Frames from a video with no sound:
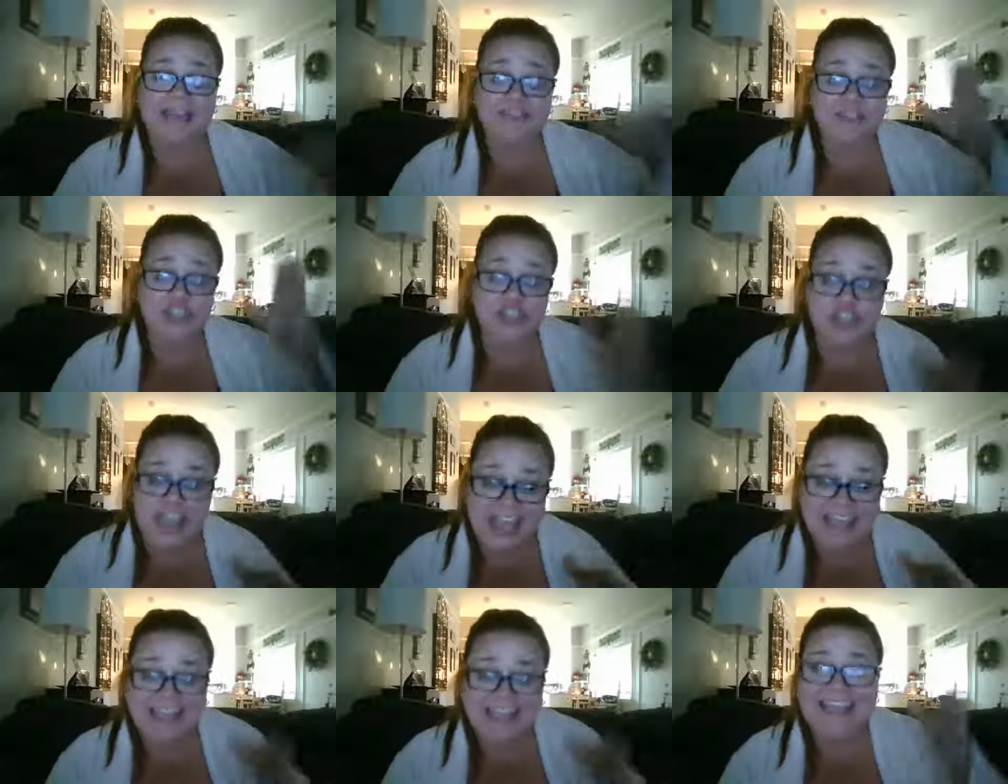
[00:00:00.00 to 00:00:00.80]
and
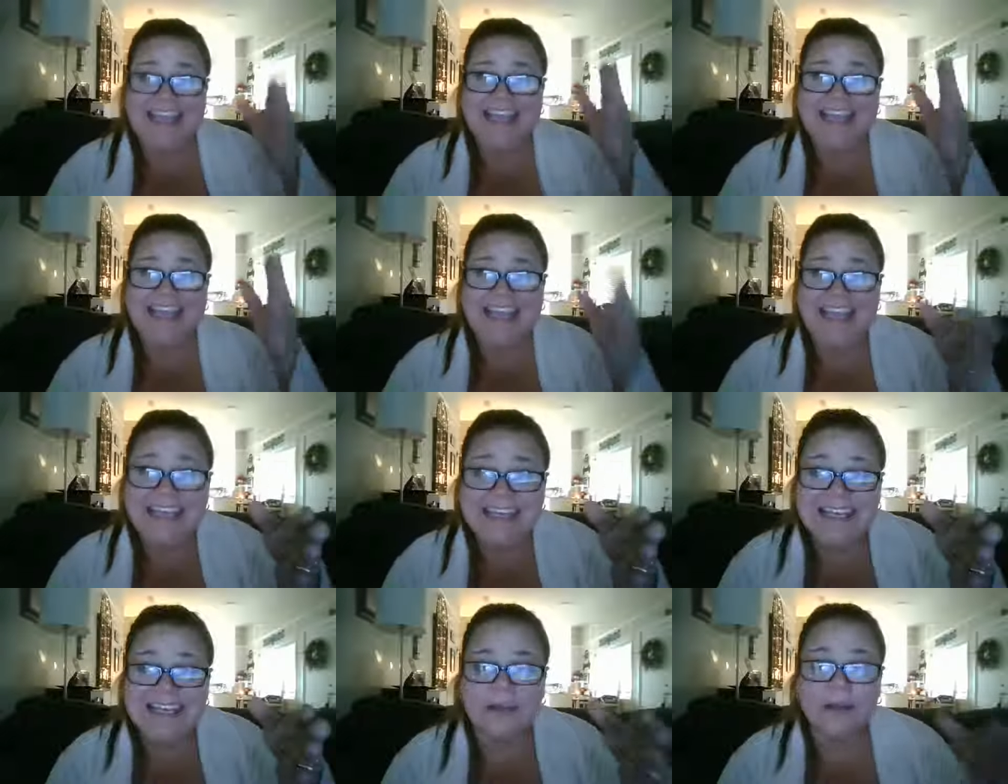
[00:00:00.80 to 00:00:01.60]
check
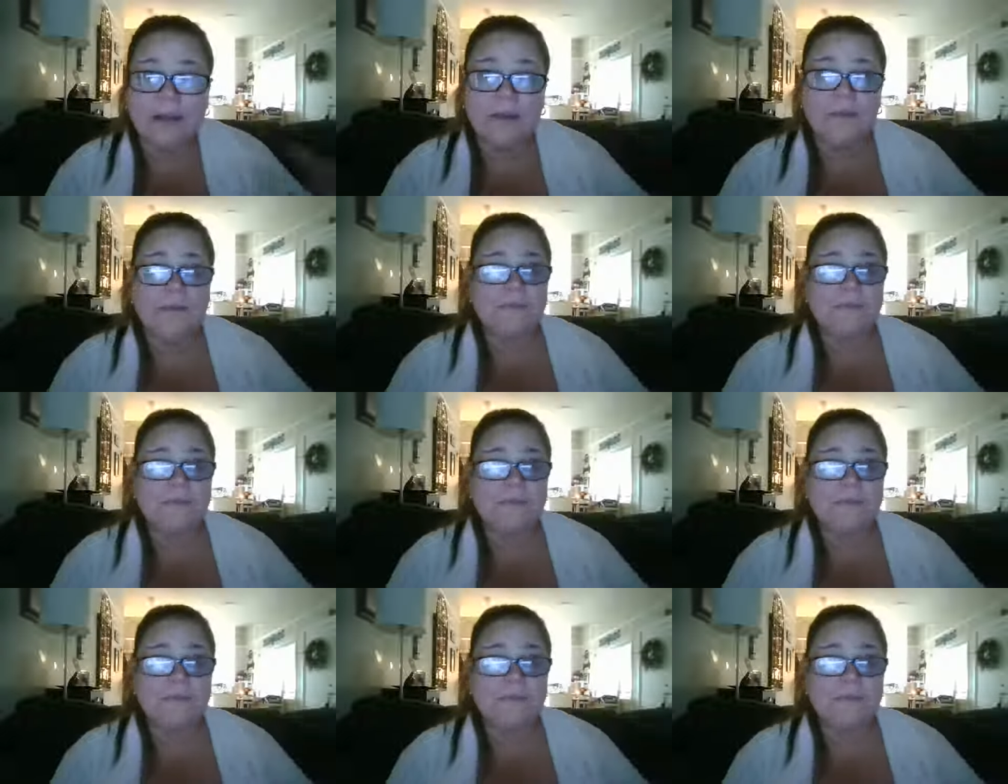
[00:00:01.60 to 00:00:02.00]
in.